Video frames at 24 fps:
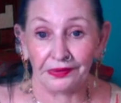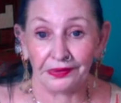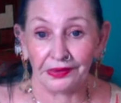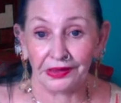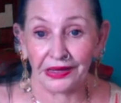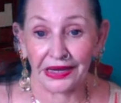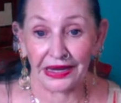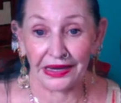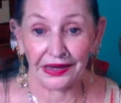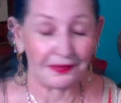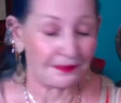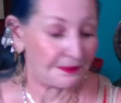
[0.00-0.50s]

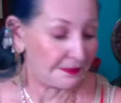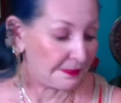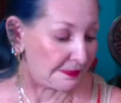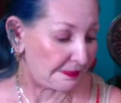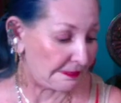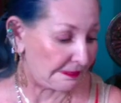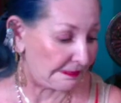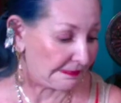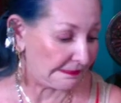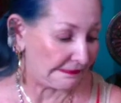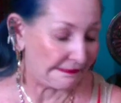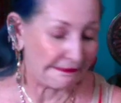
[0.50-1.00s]
Okay.
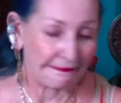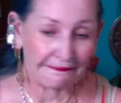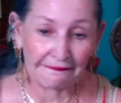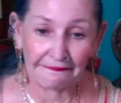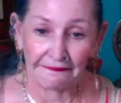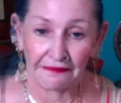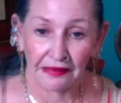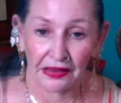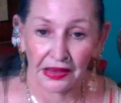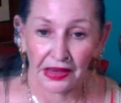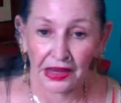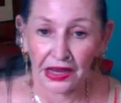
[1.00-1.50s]

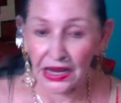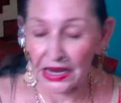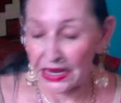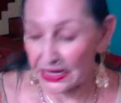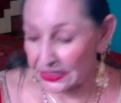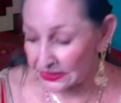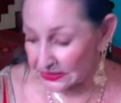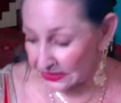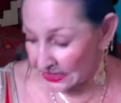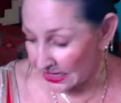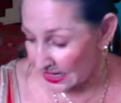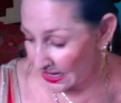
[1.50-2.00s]

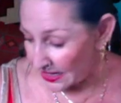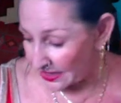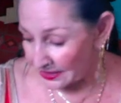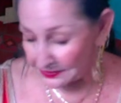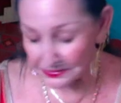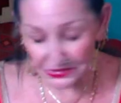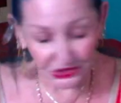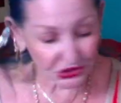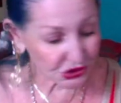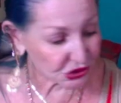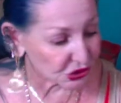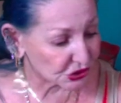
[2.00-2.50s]
And I'm
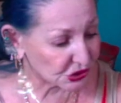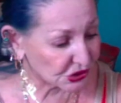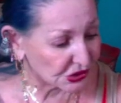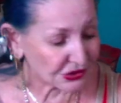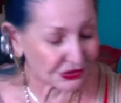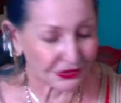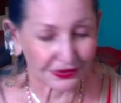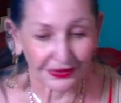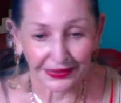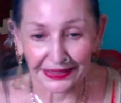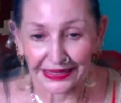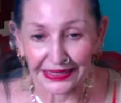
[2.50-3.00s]

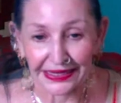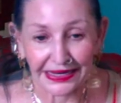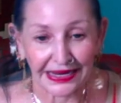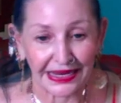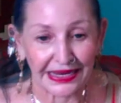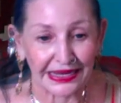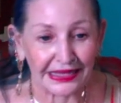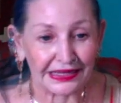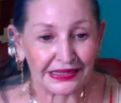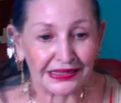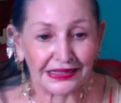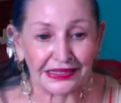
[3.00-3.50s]
sure that
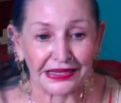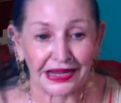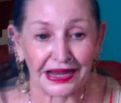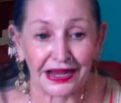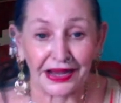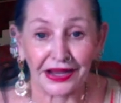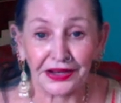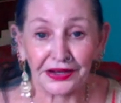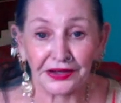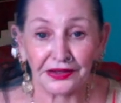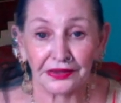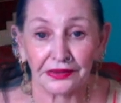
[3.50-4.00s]
in
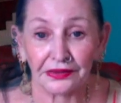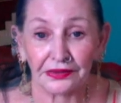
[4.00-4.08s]
uh,